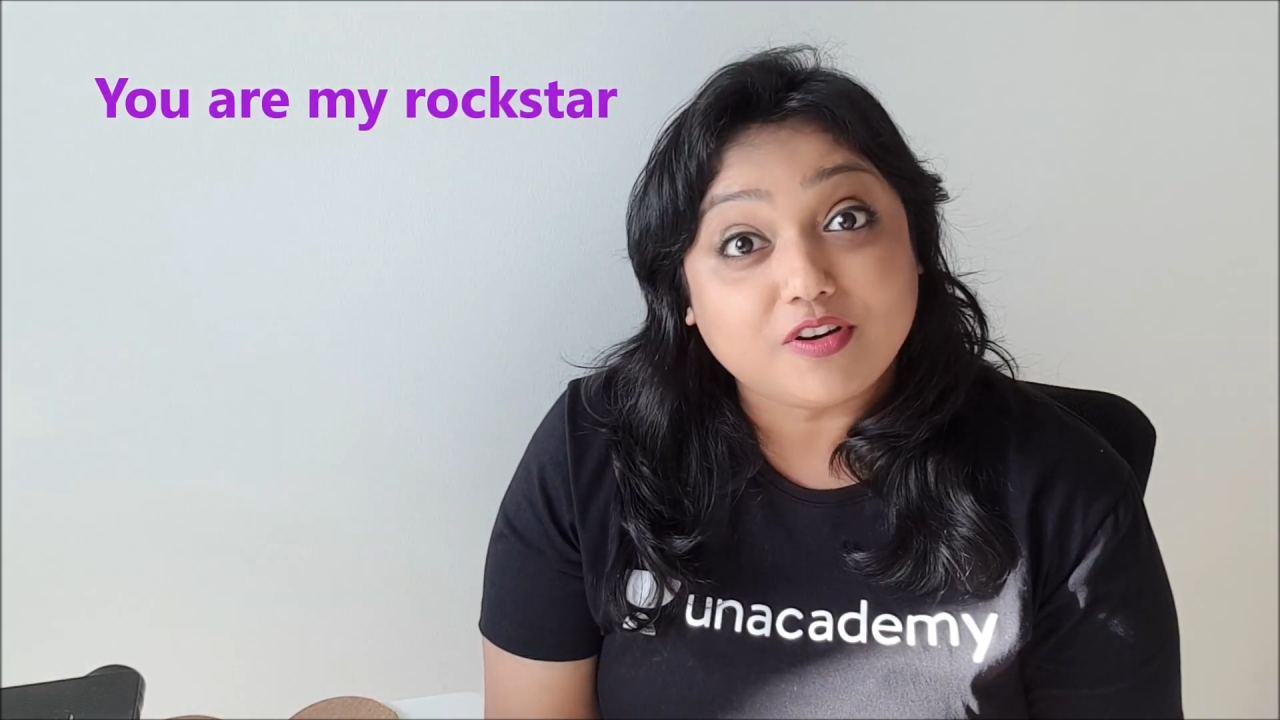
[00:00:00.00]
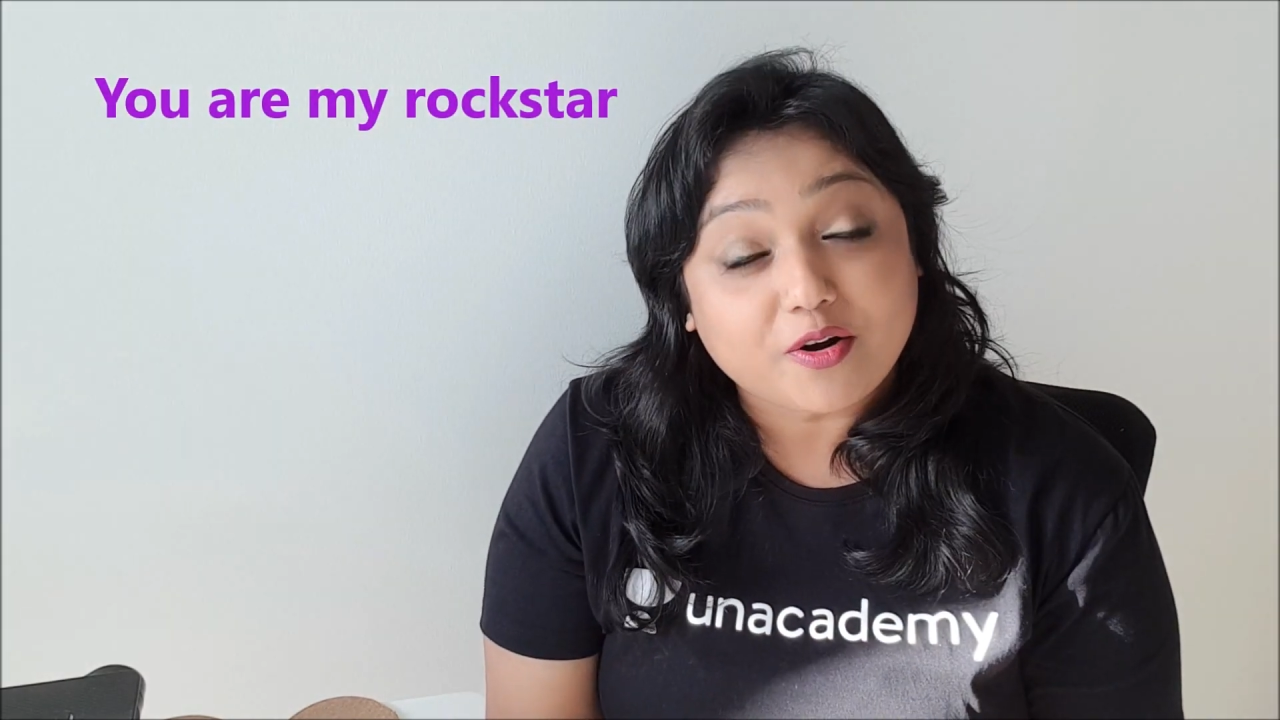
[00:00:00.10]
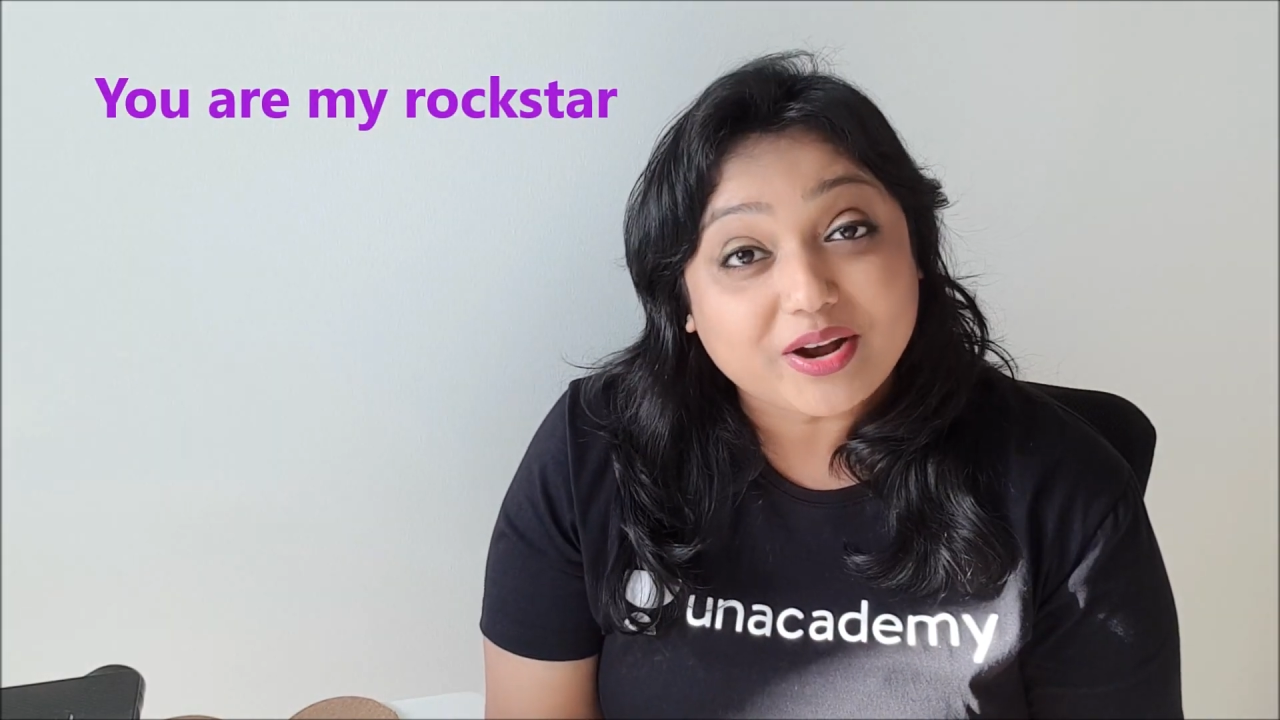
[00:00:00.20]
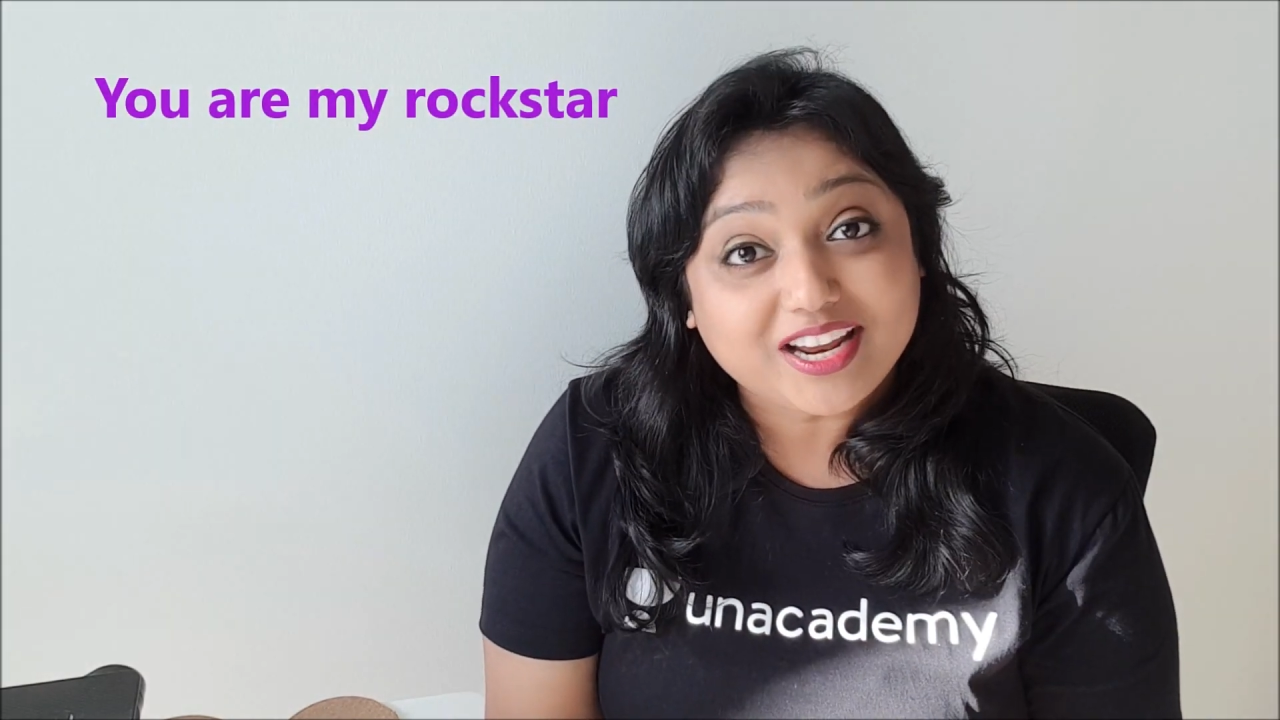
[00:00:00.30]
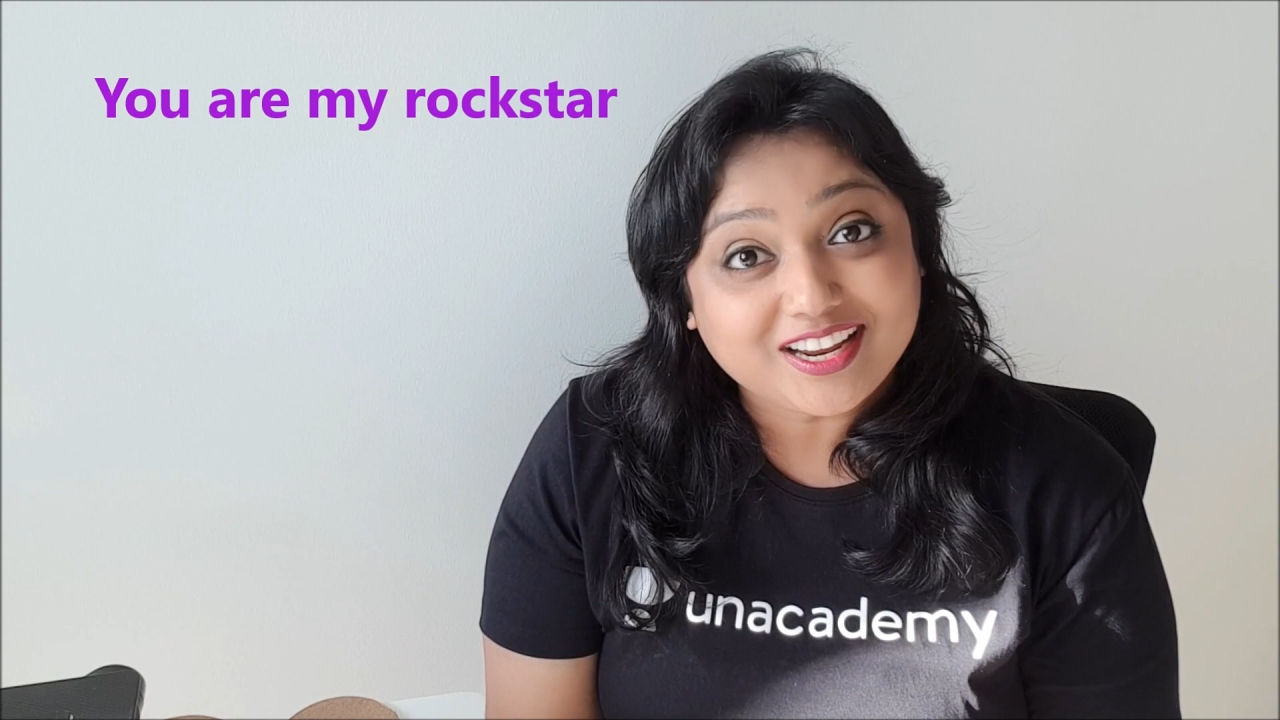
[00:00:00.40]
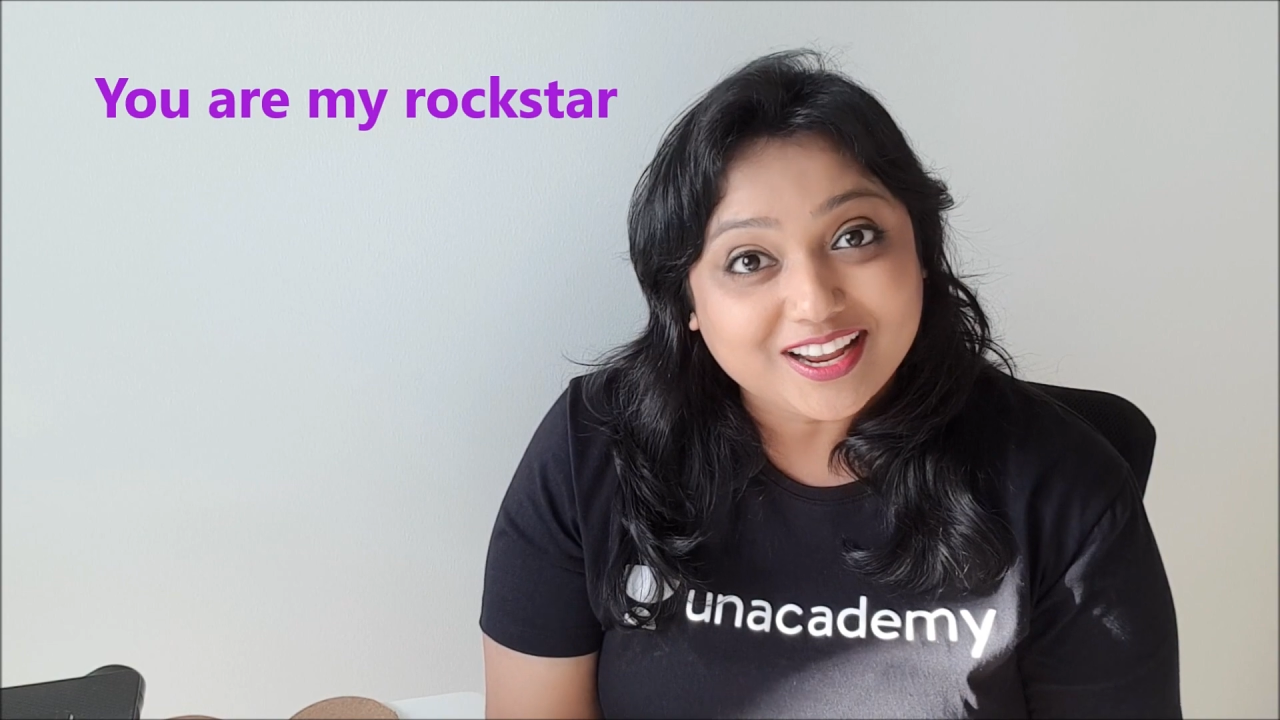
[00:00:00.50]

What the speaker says: worry,